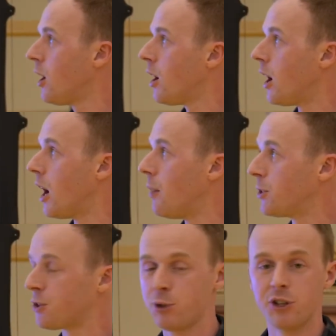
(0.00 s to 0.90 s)
It's a
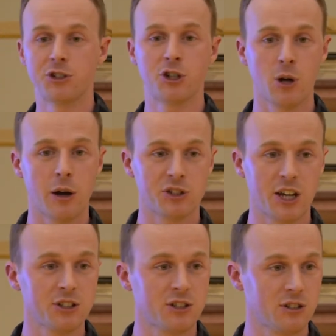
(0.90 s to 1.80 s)
2-hour
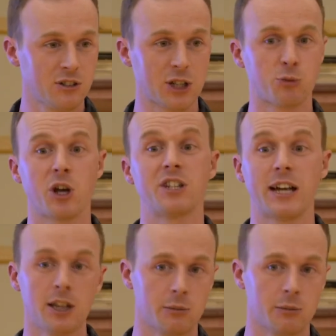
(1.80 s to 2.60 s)
test. That's what I tell them